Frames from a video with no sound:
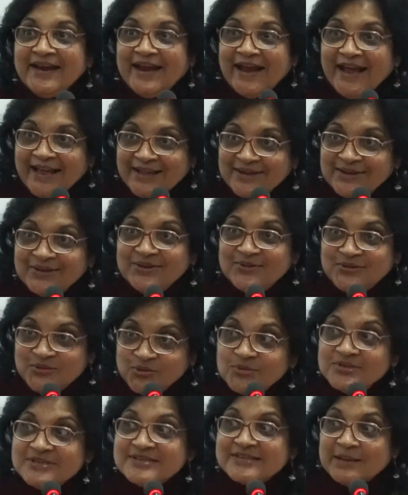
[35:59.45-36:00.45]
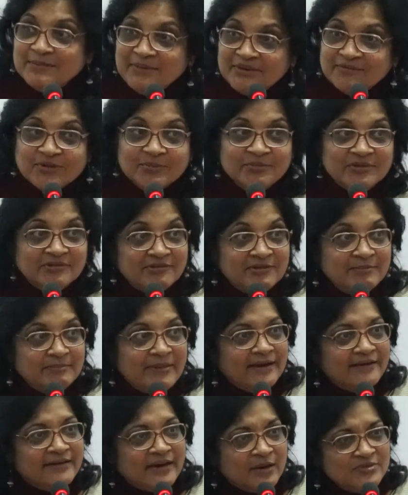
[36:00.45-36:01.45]
and students coming from different
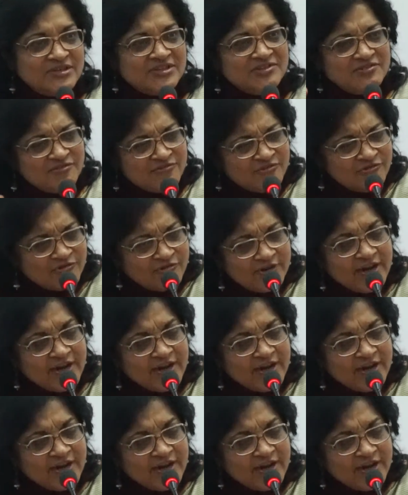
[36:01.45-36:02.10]
backgrounds. It